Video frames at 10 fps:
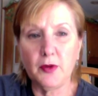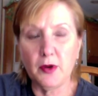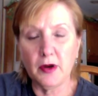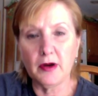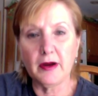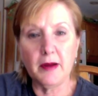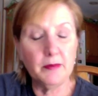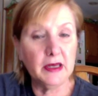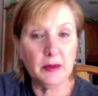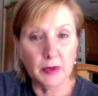What other
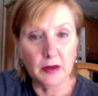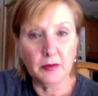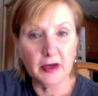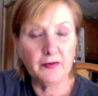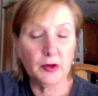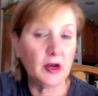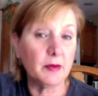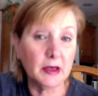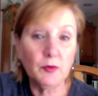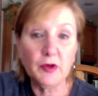business can you
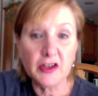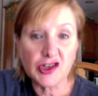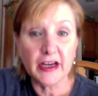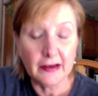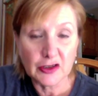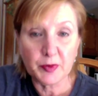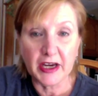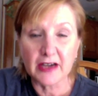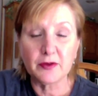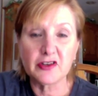start for
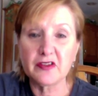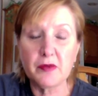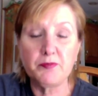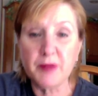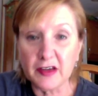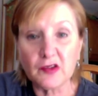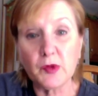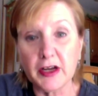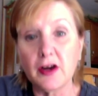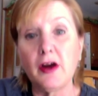a minimum if you
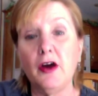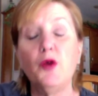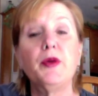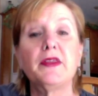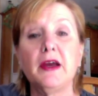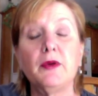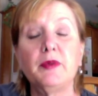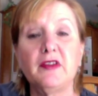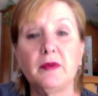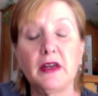come in with a challenge pack,